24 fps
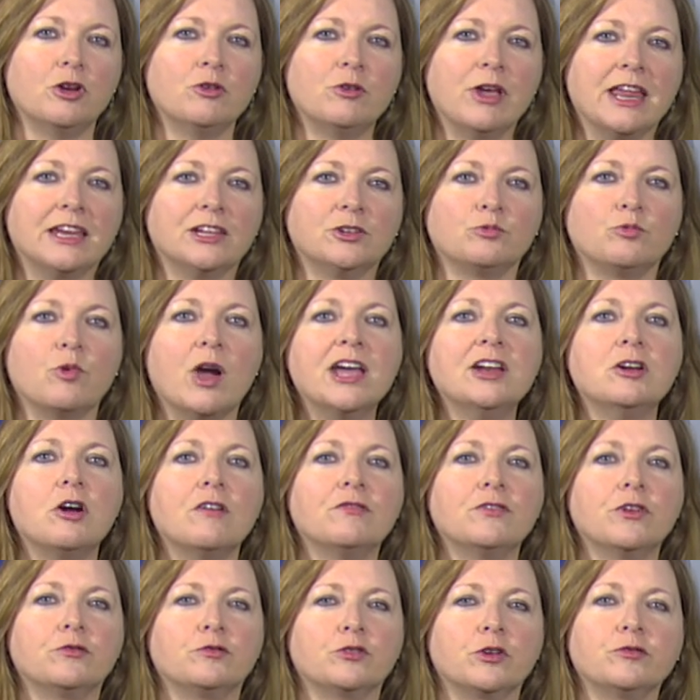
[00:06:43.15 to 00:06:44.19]
located right
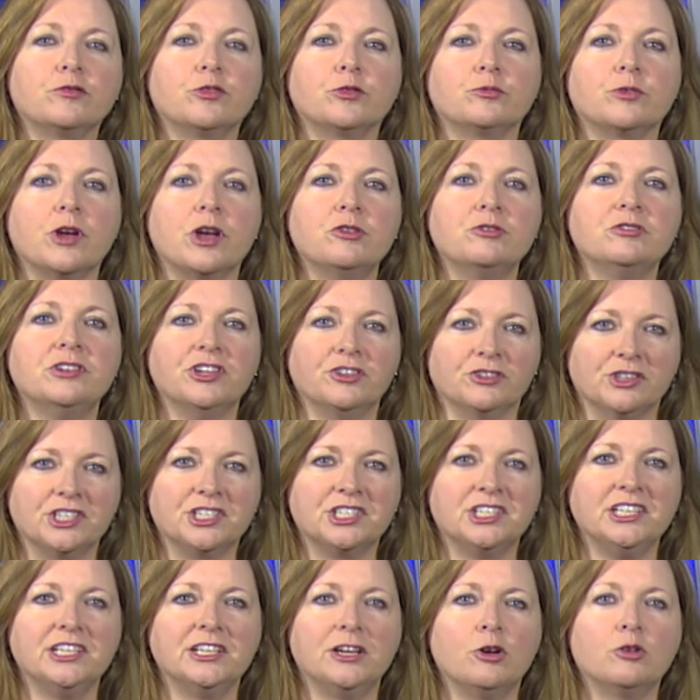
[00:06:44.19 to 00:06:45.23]
off of River Road near the
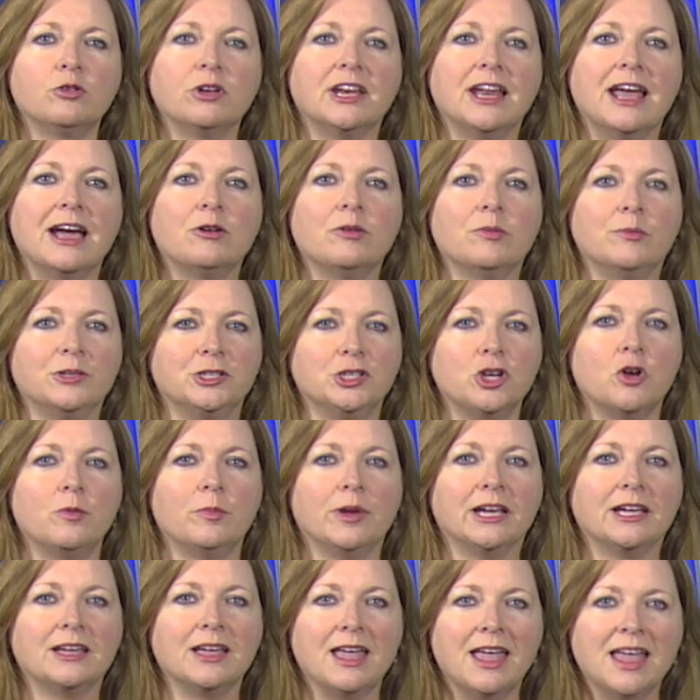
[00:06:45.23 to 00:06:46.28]
C&O Canal in
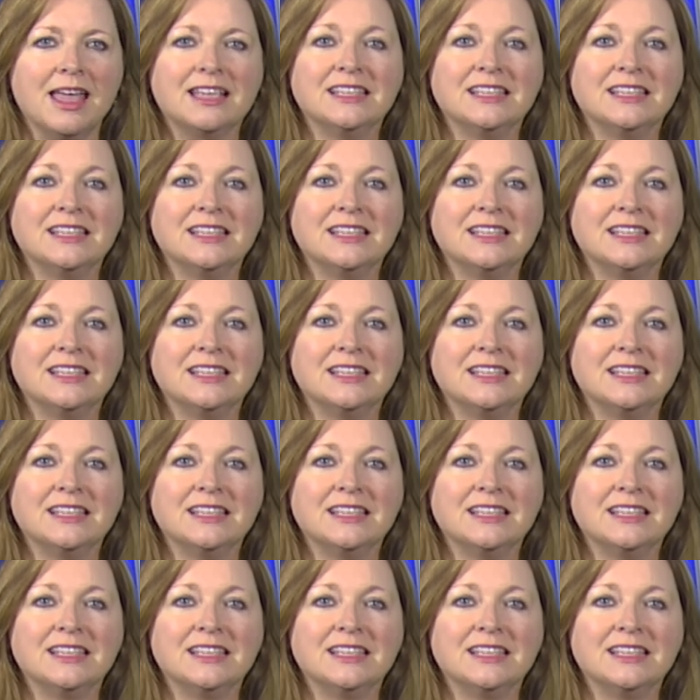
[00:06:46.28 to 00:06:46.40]
Potomac,